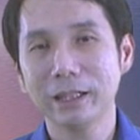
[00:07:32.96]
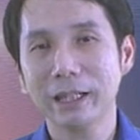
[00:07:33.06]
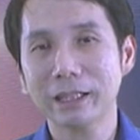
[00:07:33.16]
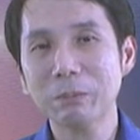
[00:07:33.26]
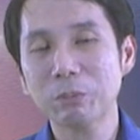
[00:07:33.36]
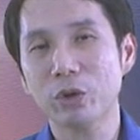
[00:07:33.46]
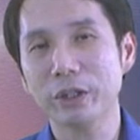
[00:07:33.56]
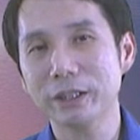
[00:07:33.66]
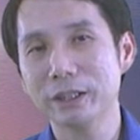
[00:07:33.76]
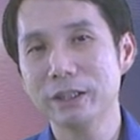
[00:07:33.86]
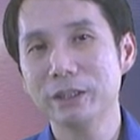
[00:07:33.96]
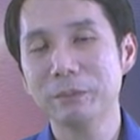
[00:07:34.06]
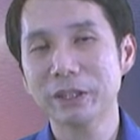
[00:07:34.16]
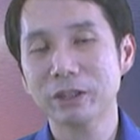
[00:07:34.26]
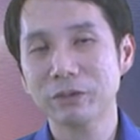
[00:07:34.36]
At that point,
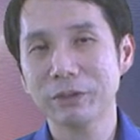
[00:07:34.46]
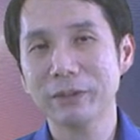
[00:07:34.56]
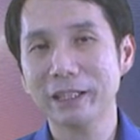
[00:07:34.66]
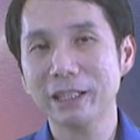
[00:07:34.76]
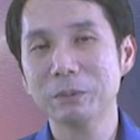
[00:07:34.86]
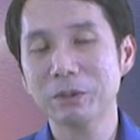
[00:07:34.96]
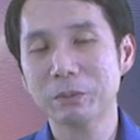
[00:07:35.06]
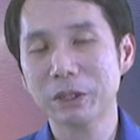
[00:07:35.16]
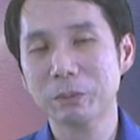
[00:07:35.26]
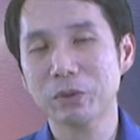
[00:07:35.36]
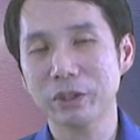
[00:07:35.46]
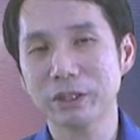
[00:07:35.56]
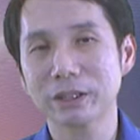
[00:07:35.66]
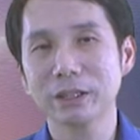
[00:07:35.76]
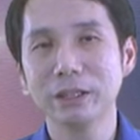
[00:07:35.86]
because we have enabled
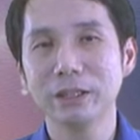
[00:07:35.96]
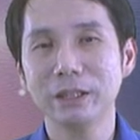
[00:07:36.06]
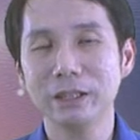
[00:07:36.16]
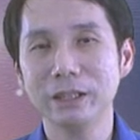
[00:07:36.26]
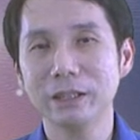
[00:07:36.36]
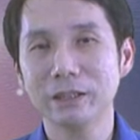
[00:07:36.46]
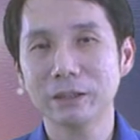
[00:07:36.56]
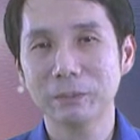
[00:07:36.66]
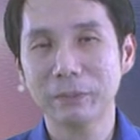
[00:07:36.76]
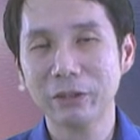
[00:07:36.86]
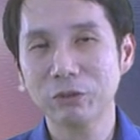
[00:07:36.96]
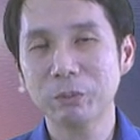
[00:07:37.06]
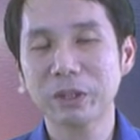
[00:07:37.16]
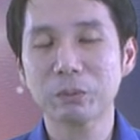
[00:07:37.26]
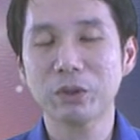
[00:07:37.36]
breakpoints, the manual
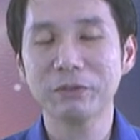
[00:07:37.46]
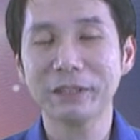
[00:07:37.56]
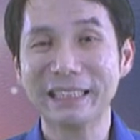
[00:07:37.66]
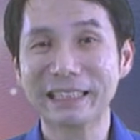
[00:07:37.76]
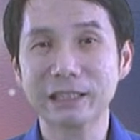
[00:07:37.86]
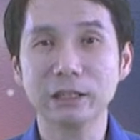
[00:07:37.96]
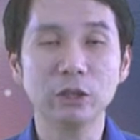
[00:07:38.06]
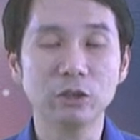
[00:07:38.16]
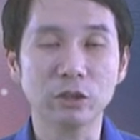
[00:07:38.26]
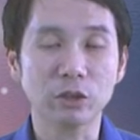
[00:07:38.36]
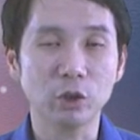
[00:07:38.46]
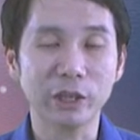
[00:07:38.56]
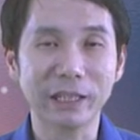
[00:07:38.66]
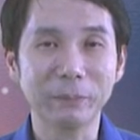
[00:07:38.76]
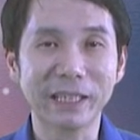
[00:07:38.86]
breakpoint we inserted into
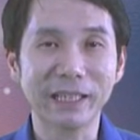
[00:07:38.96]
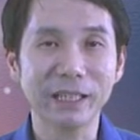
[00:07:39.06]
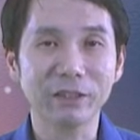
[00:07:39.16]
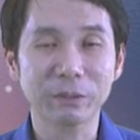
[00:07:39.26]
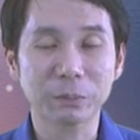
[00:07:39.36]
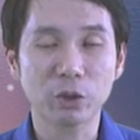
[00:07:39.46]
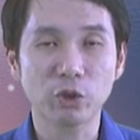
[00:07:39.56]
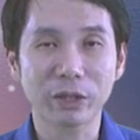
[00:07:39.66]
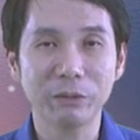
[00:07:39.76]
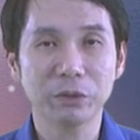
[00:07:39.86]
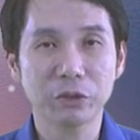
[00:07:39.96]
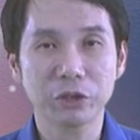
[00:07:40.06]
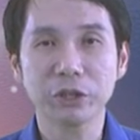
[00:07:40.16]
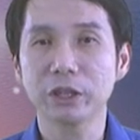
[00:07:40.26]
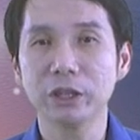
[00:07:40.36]
code at the beginning of the program will
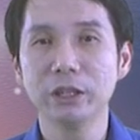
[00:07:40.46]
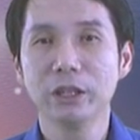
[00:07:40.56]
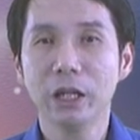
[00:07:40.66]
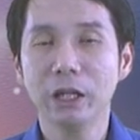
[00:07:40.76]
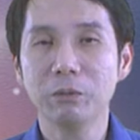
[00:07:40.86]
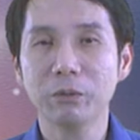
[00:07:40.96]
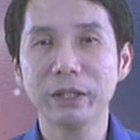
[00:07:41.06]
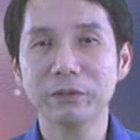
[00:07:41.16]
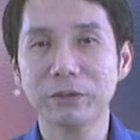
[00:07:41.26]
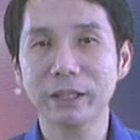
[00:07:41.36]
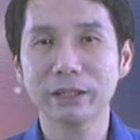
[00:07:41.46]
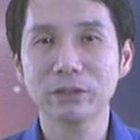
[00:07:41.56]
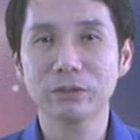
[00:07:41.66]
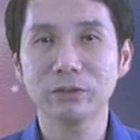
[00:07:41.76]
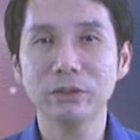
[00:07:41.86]
trigger and wait for
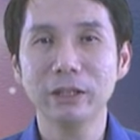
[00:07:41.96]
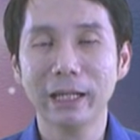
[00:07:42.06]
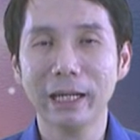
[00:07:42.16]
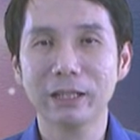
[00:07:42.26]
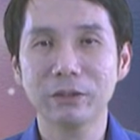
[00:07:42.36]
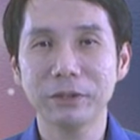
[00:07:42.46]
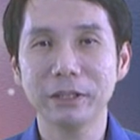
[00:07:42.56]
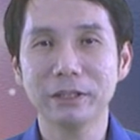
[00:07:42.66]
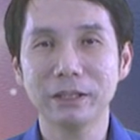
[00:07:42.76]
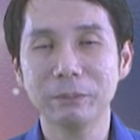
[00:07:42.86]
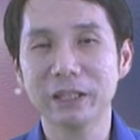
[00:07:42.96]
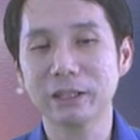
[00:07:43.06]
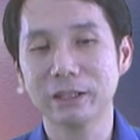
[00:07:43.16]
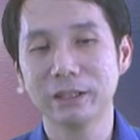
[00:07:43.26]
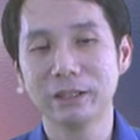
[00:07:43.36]
us to activate the debugger.